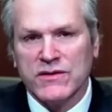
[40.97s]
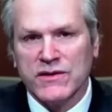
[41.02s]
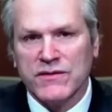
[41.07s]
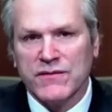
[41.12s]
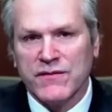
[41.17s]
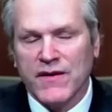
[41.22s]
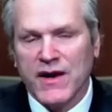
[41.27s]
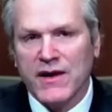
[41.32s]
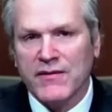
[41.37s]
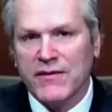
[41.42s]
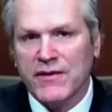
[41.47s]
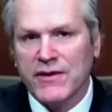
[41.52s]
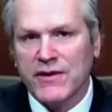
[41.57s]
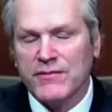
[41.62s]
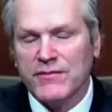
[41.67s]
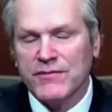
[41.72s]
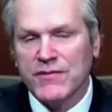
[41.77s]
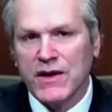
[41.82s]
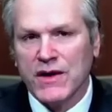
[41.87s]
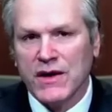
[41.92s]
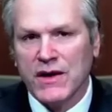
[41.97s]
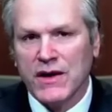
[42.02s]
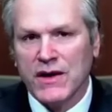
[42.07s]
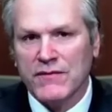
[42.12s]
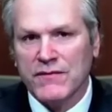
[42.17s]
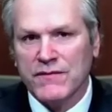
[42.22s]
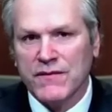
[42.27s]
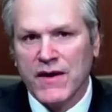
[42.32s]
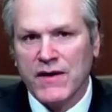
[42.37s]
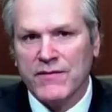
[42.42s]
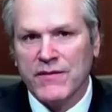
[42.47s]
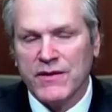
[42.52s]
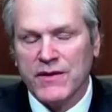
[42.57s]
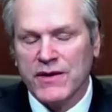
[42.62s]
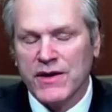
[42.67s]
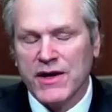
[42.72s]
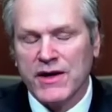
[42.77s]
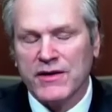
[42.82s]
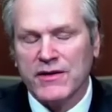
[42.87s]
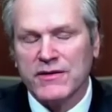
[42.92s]
500 uh,
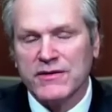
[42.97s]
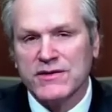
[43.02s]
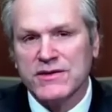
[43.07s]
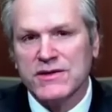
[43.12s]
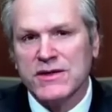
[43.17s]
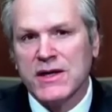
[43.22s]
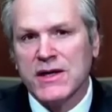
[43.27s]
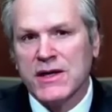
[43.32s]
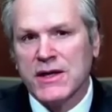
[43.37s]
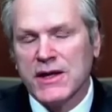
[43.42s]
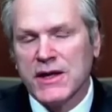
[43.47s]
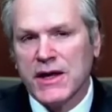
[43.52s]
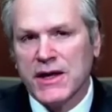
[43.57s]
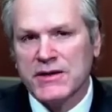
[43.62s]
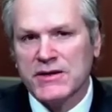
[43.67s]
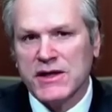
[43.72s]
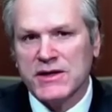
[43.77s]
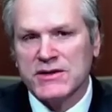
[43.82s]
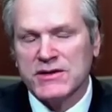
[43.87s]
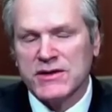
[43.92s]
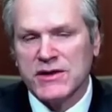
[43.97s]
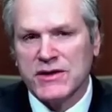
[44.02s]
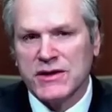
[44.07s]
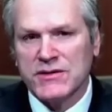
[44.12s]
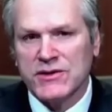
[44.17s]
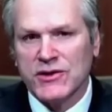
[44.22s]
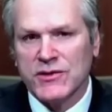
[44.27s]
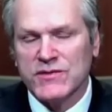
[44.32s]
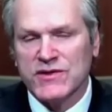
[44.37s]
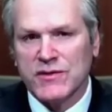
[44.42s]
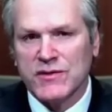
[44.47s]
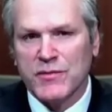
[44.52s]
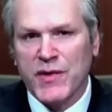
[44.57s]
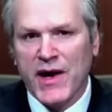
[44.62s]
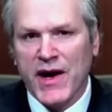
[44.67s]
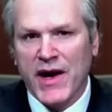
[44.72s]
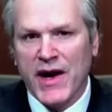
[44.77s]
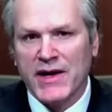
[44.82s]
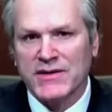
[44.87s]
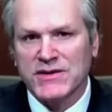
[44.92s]
500 acres in terms of the
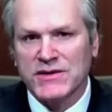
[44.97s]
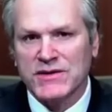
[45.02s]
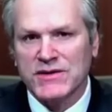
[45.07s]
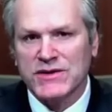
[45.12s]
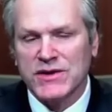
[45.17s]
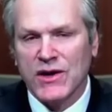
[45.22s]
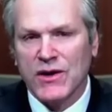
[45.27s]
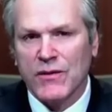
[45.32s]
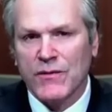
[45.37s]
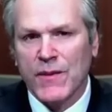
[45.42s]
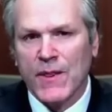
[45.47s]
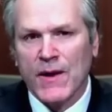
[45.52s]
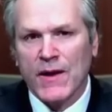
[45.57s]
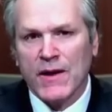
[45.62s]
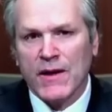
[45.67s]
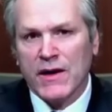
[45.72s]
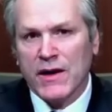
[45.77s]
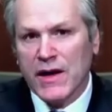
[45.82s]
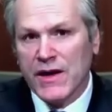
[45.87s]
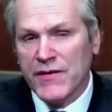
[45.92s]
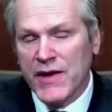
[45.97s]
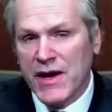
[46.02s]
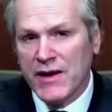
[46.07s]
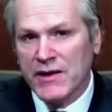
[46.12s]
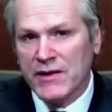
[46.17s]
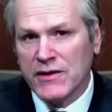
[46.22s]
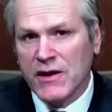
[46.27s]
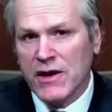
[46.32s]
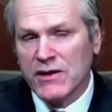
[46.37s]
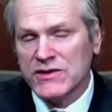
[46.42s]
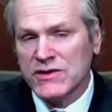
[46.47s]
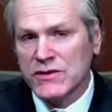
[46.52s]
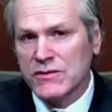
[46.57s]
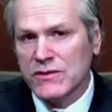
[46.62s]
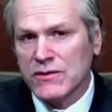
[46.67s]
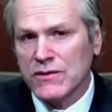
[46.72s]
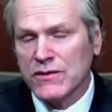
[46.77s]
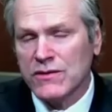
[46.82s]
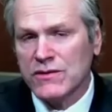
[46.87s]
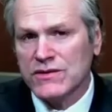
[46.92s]
pads, and so and that also
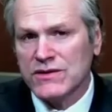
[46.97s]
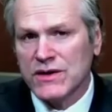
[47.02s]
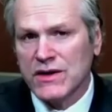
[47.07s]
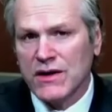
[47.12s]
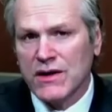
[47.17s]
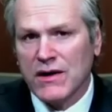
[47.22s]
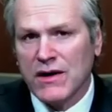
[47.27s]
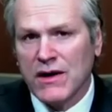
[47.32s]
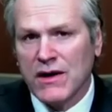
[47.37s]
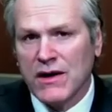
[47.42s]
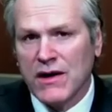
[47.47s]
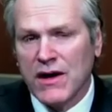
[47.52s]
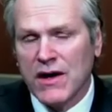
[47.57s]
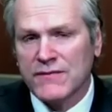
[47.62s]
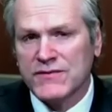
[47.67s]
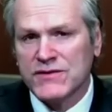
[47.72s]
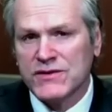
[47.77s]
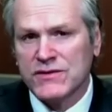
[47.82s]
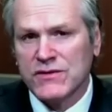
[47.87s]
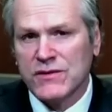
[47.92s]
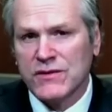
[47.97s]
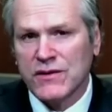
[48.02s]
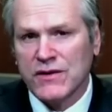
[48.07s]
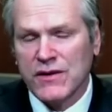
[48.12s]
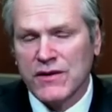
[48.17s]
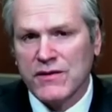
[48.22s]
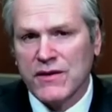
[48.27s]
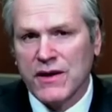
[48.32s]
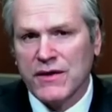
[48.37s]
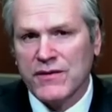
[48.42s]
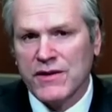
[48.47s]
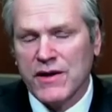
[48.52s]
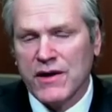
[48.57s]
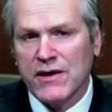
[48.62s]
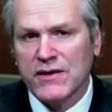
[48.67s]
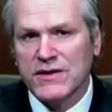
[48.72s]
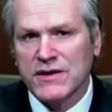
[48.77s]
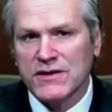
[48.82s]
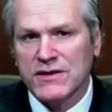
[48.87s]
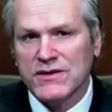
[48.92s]
includes uh, uh offshore in the
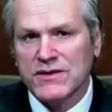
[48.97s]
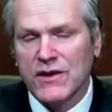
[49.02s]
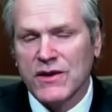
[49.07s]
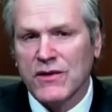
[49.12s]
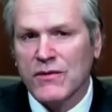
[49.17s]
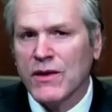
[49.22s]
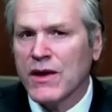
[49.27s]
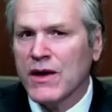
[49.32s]
Arctic. So